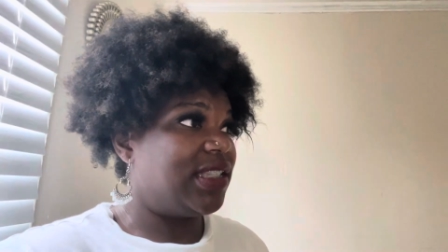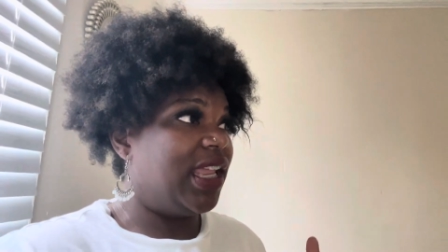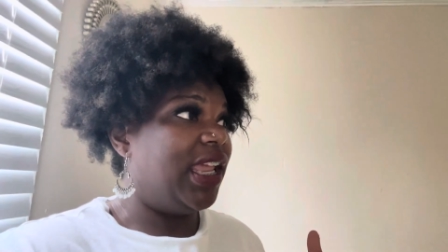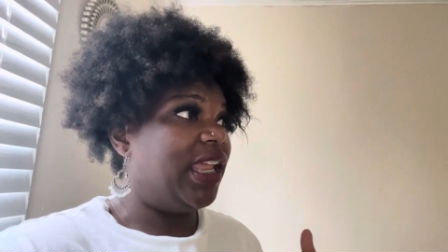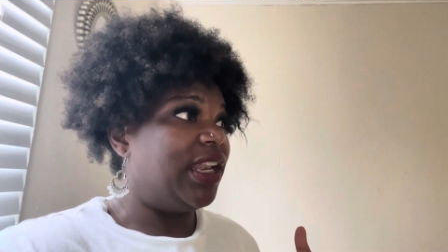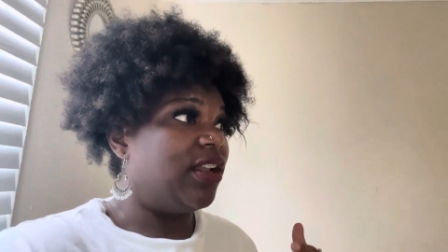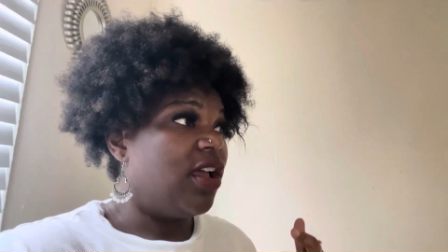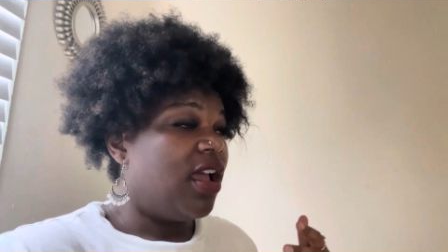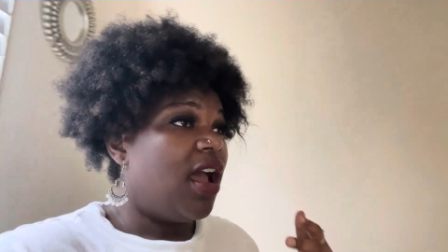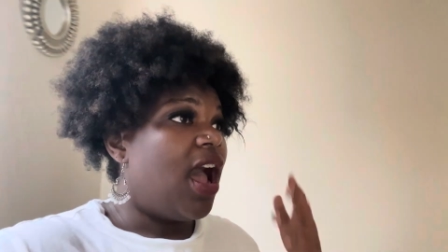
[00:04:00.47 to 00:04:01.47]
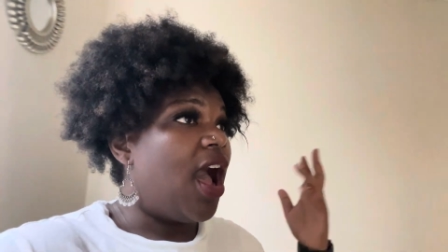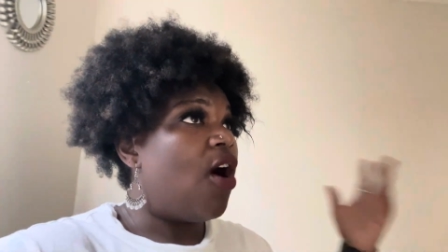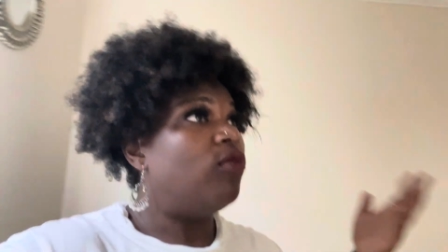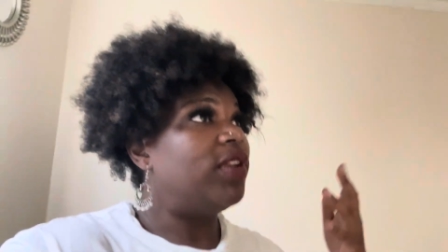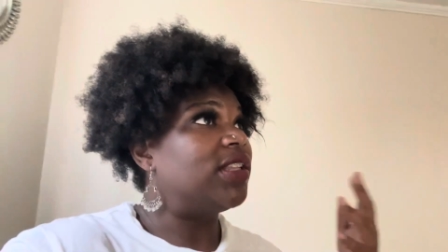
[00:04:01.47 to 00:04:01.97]
And I
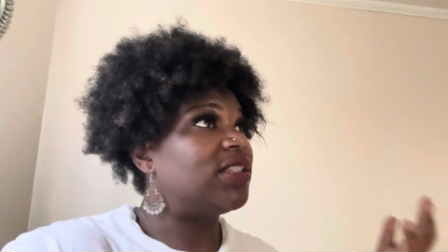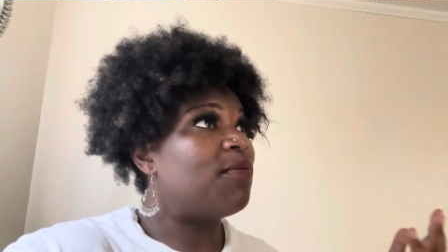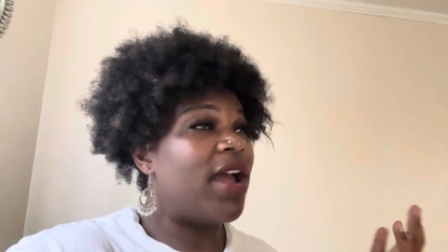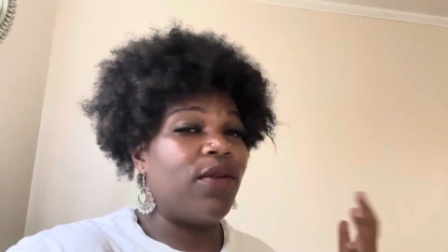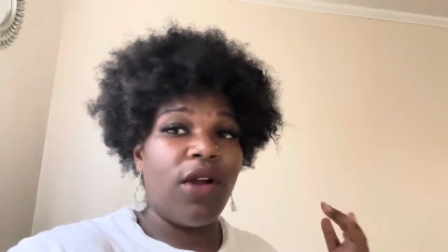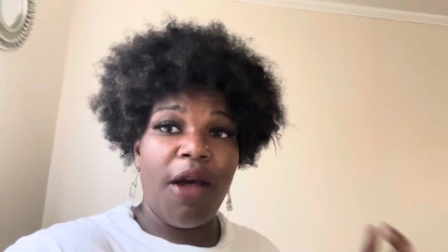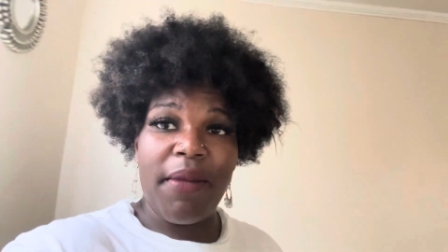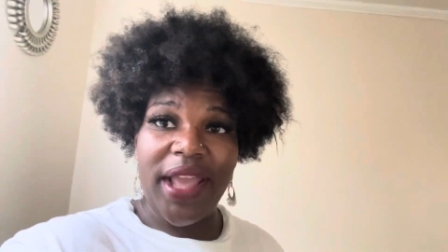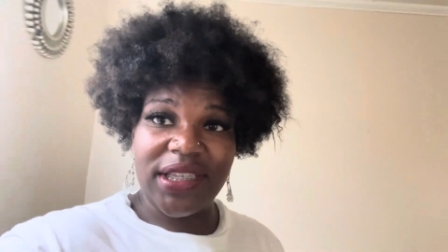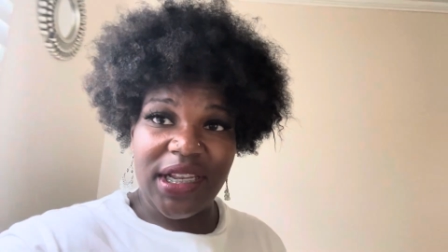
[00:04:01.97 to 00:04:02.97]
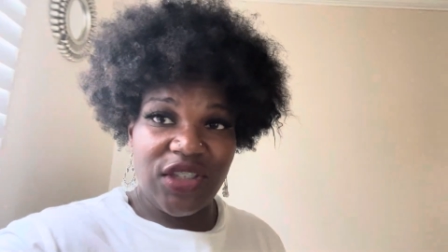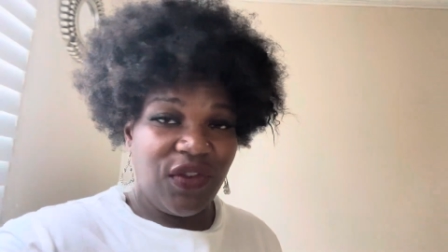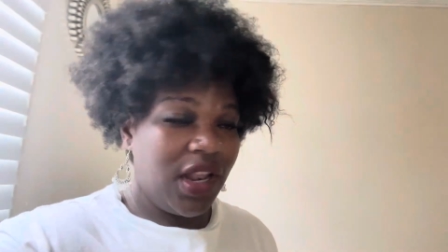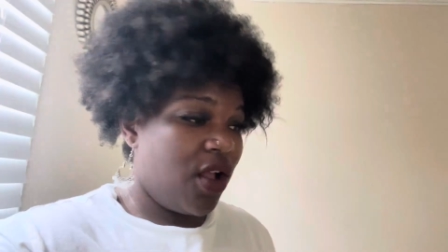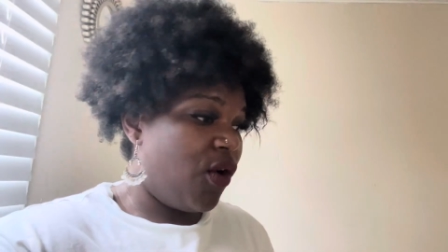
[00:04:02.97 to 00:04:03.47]
hope that somebody will come back to this
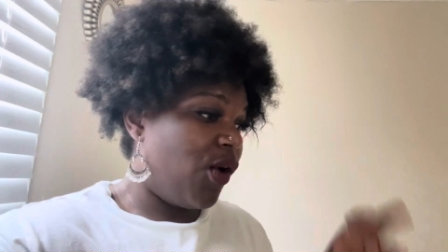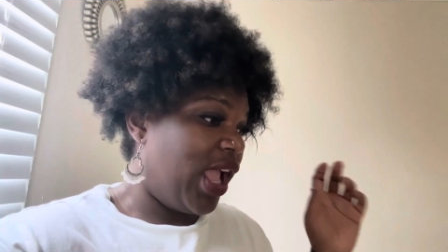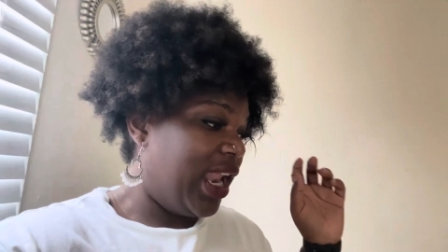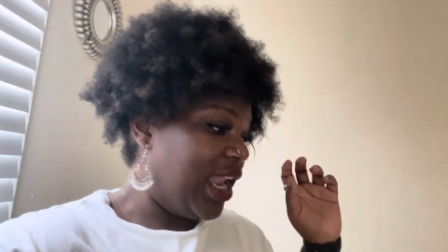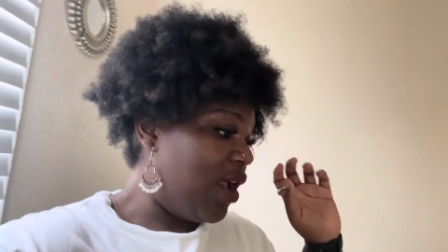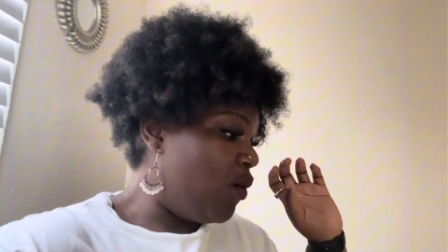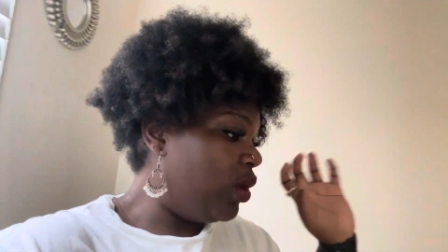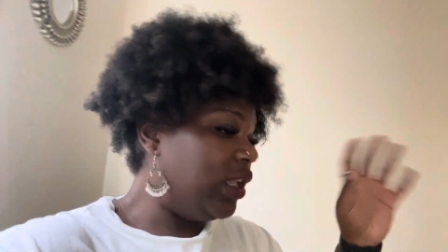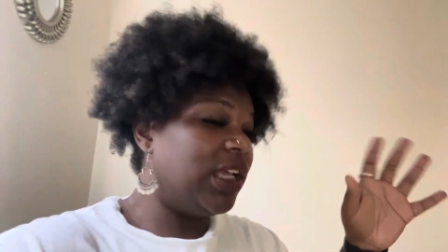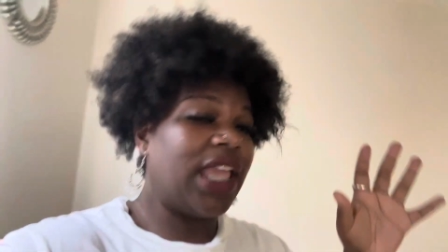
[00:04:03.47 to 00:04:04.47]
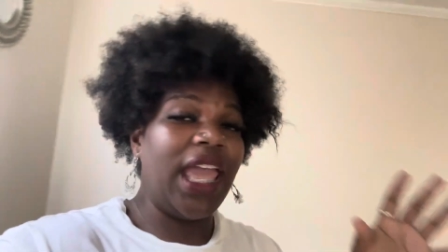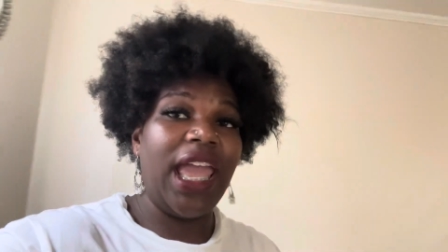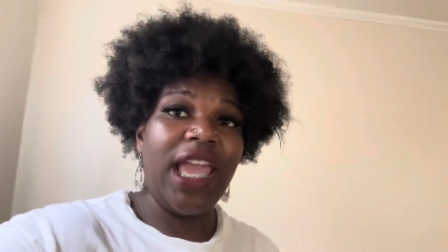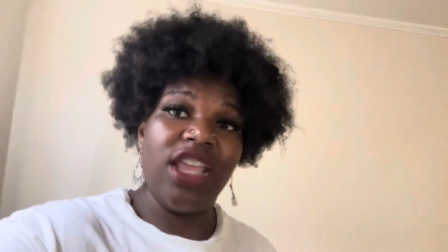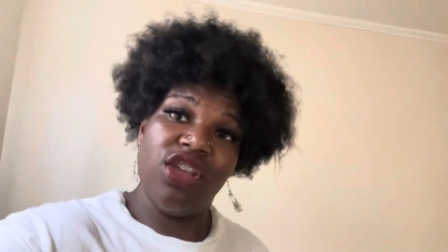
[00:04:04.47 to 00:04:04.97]
video and they will look
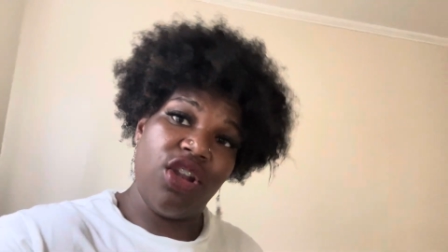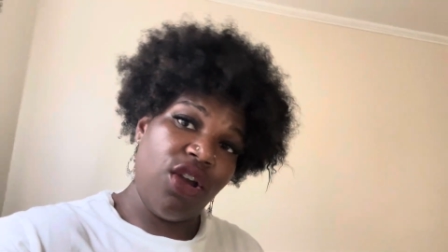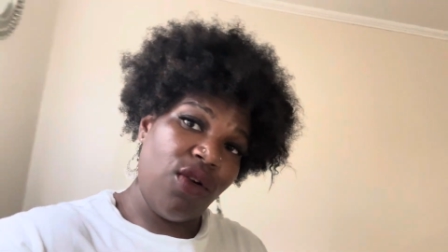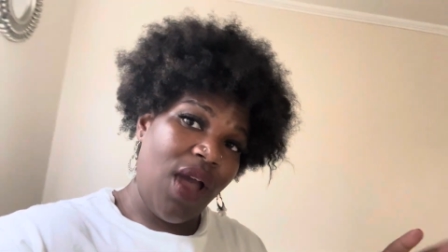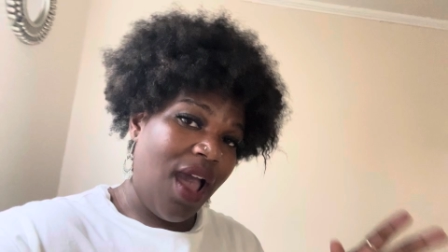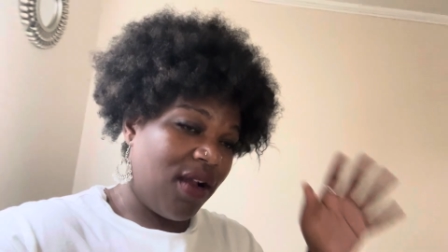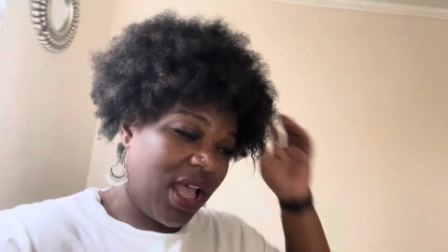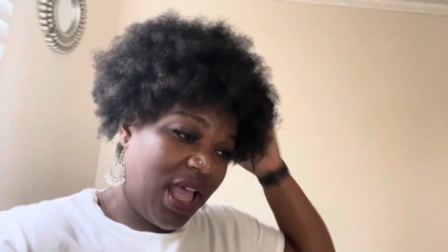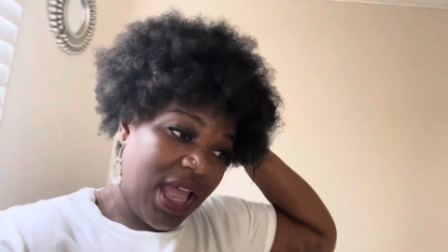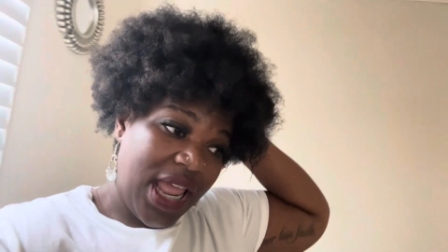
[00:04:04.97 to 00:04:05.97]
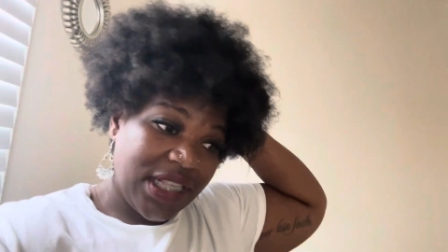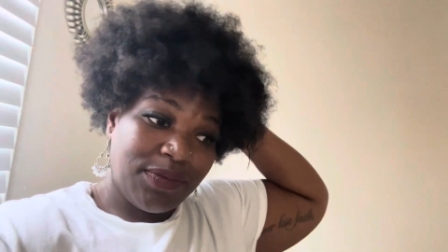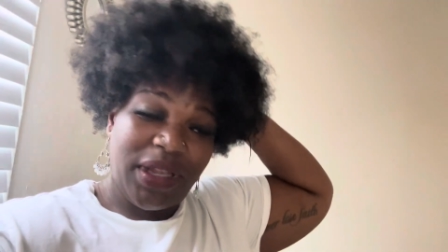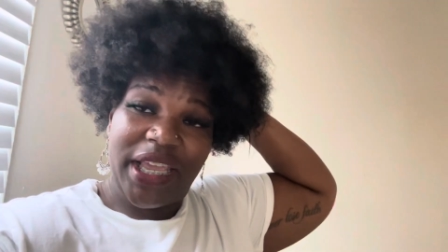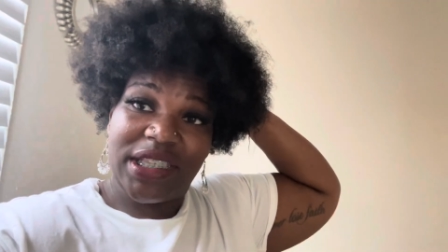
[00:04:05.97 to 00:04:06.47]
at, you know, how God has
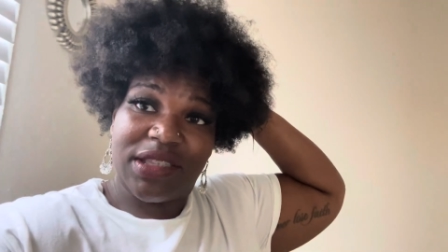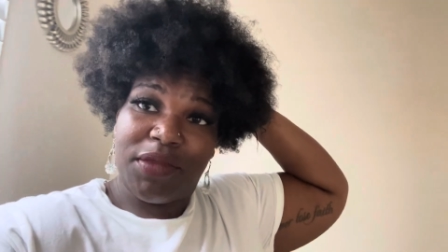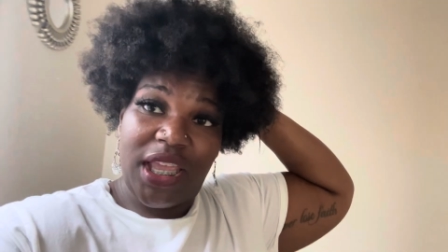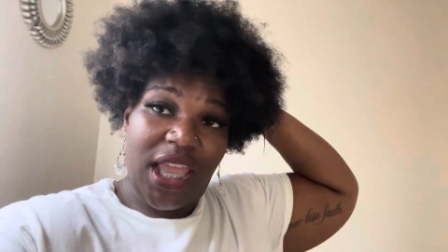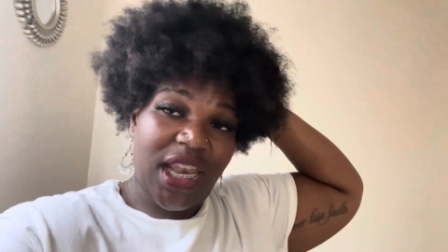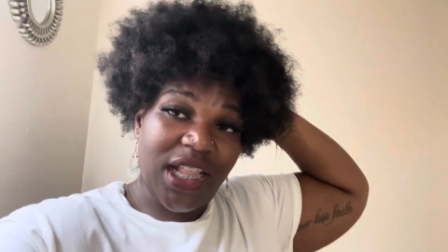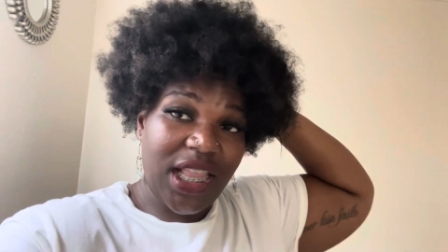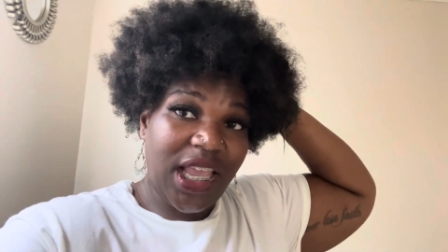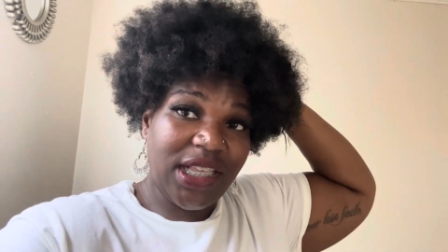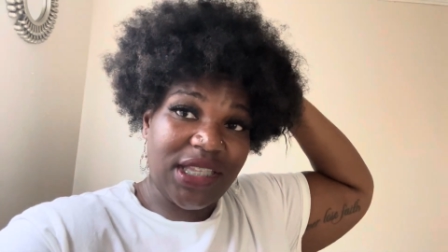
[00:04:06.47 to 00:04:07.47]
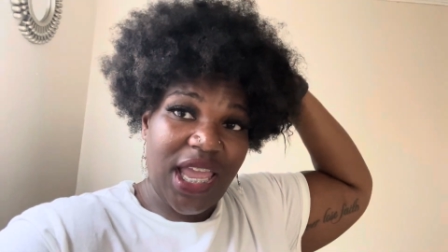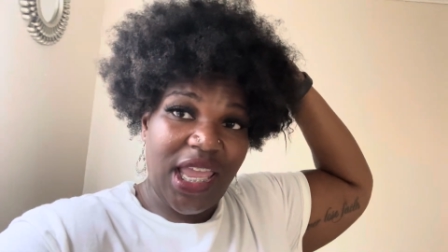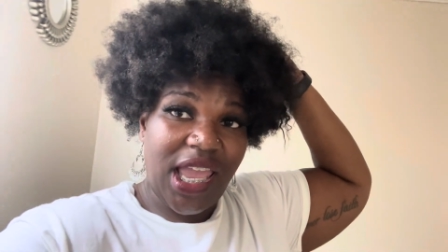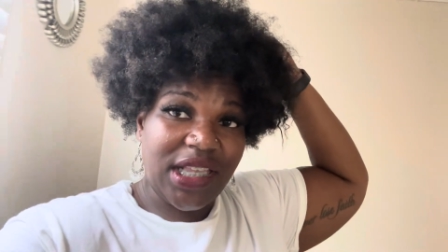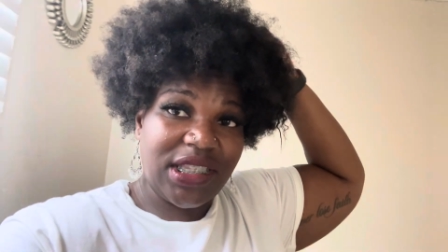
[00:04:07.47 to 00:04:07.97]
blessed me and the things that he
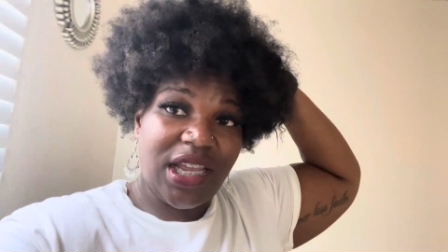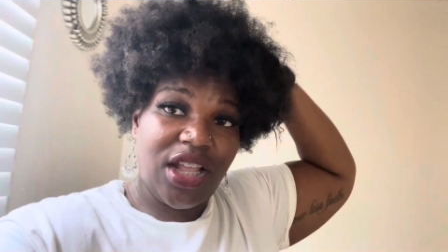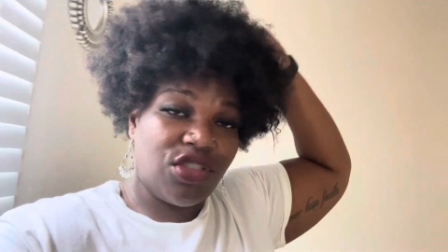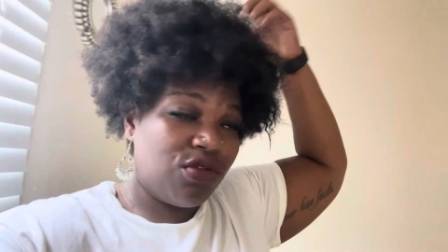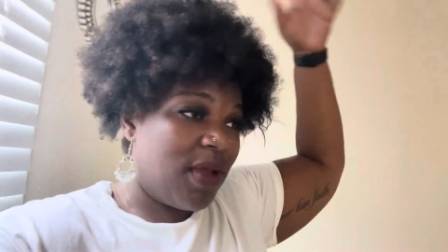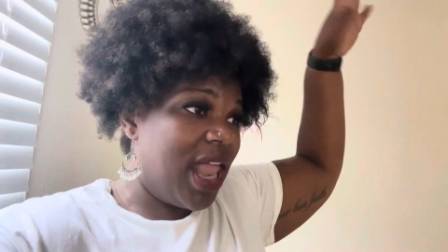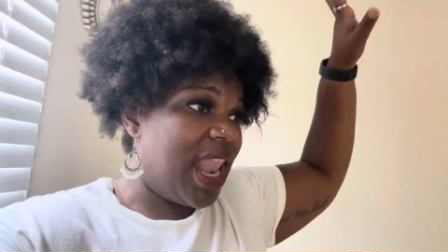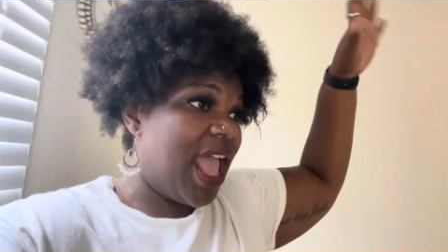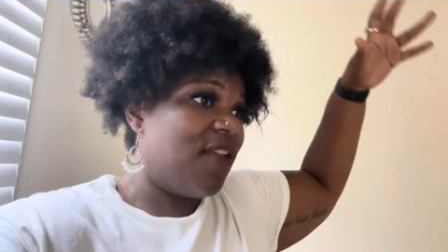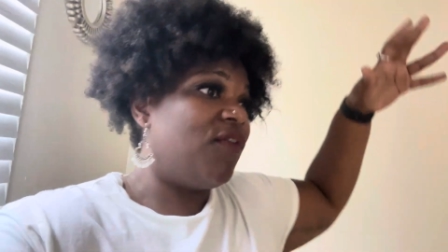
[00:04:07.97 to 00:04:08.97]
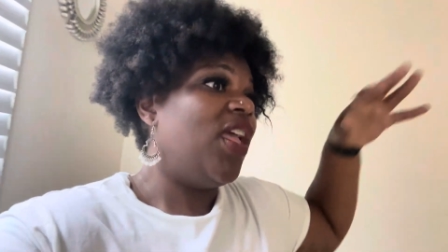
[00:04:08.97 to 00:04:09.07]
has done through my life.